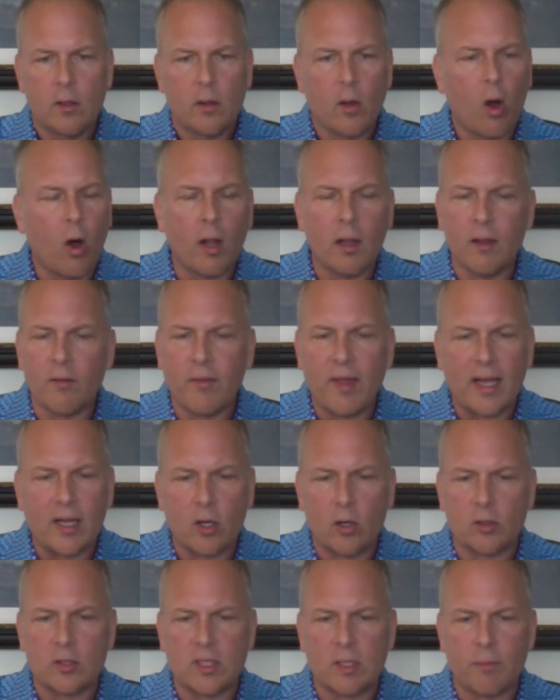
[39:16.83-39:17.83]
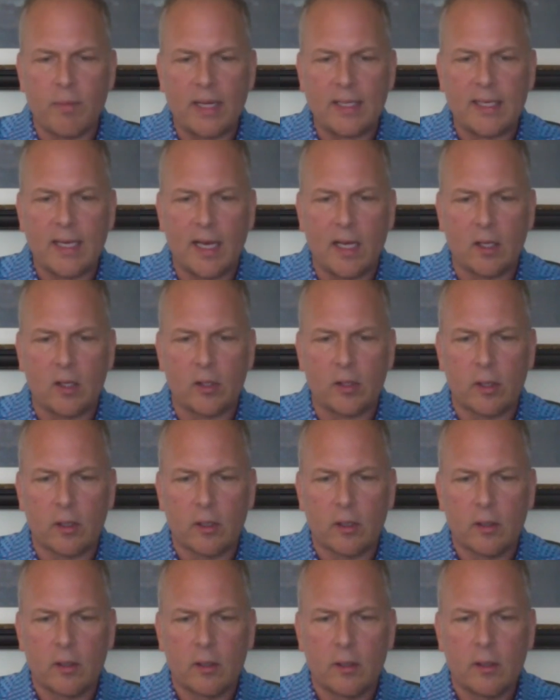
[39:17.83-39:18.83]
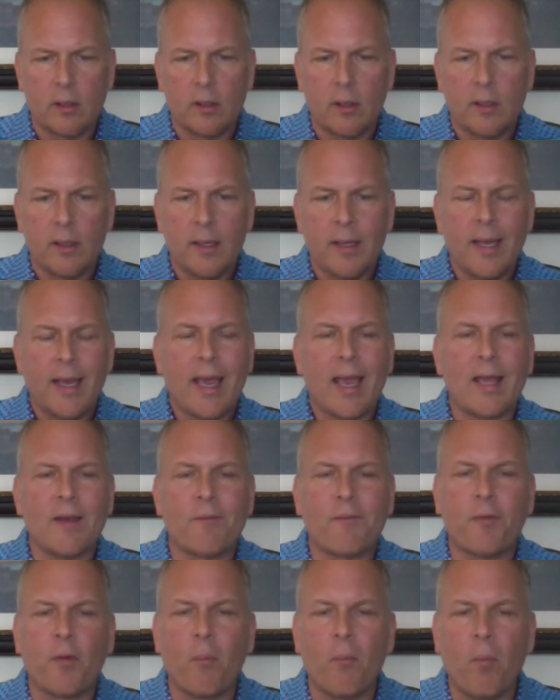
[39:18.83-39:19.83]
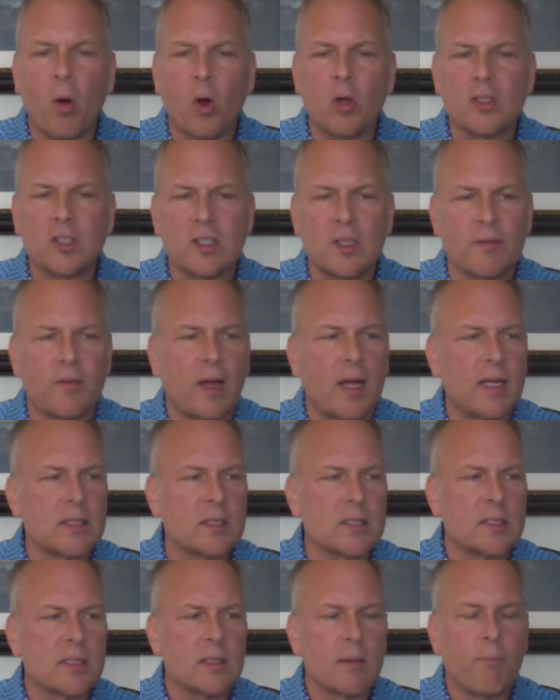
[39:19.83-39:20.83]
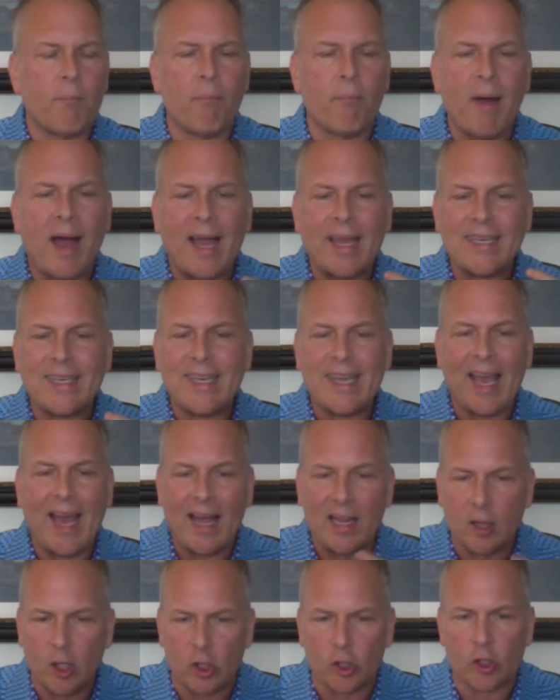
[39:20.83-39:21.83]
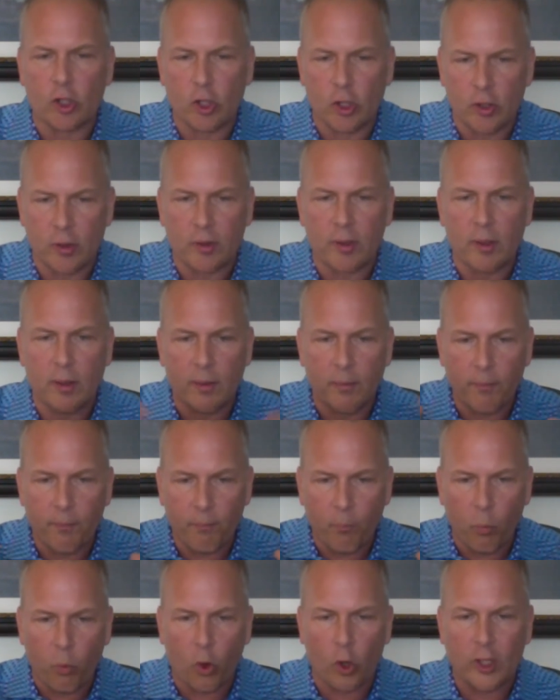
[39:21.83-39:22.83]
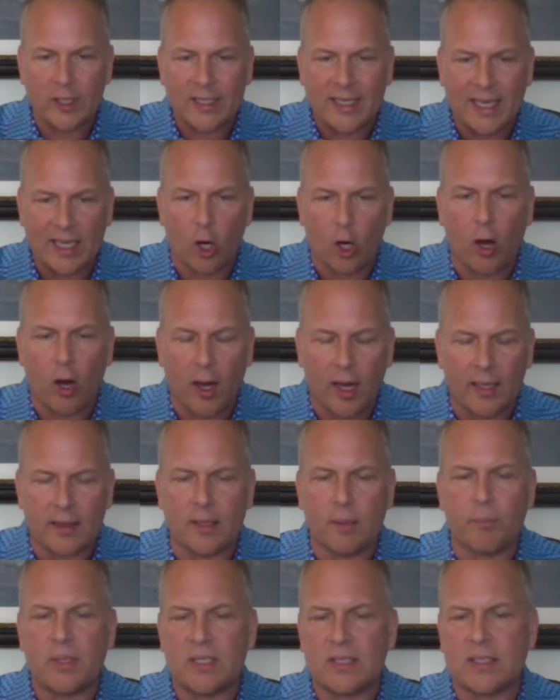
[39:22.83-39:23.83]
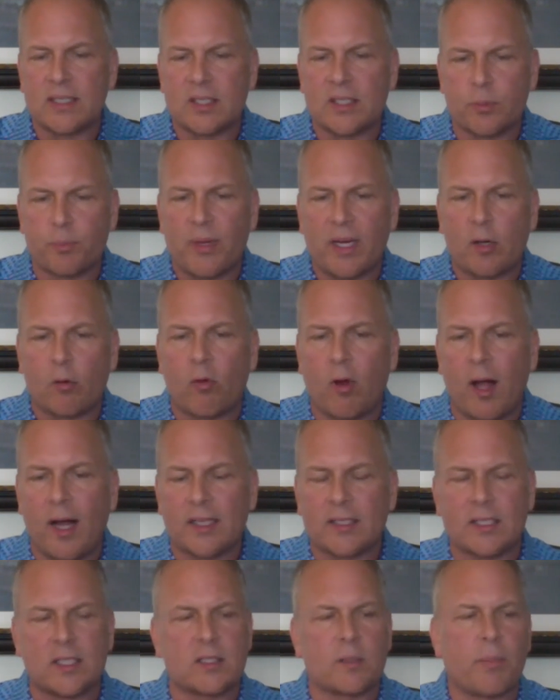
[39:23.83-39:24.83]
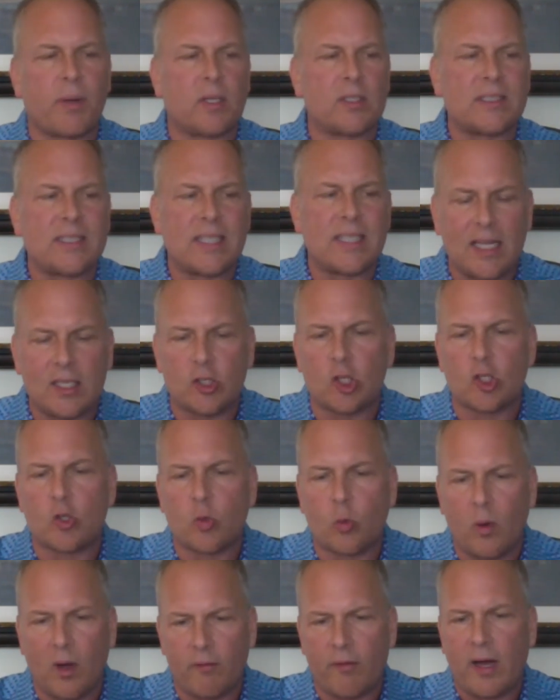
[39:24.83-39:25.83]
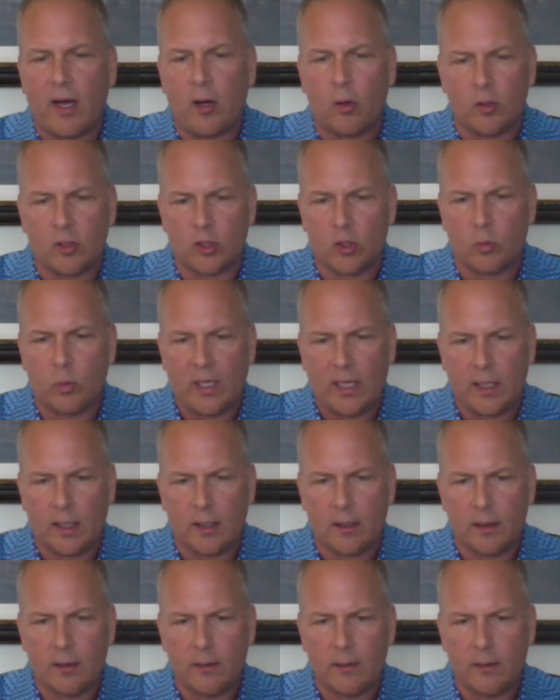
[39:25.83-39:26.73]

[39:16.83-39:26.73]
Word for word: all of that goes in my calendar. And for most of us, my calendared working on the business big rocks is about 10 to 12 hours a week